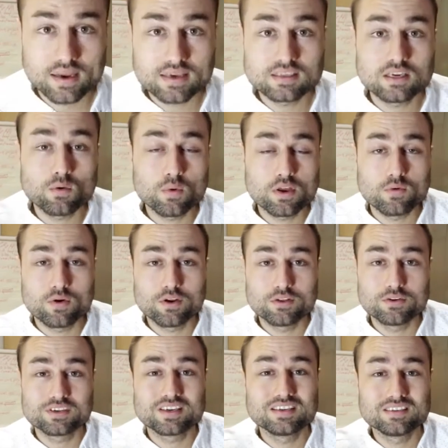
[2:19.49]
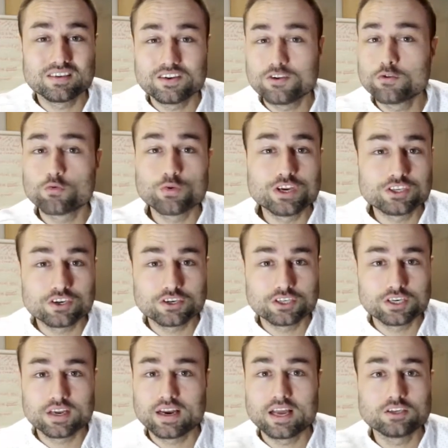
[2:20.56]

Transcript: Next thing what you want to do is continue researching and